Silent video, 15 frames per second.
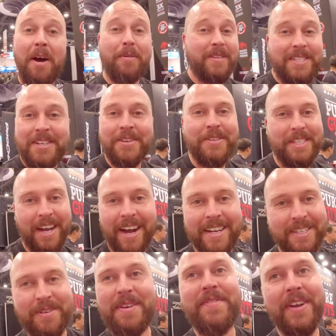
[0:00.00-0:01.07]
I was too
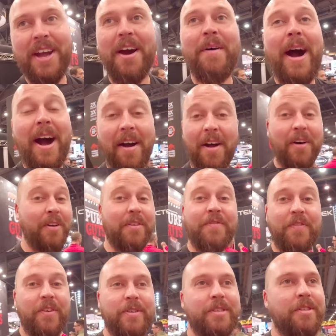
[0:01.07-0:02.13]
tired to even go out. I ordered
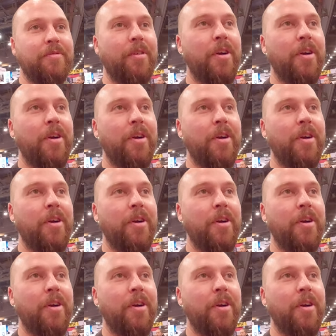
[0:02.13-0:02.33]
food to the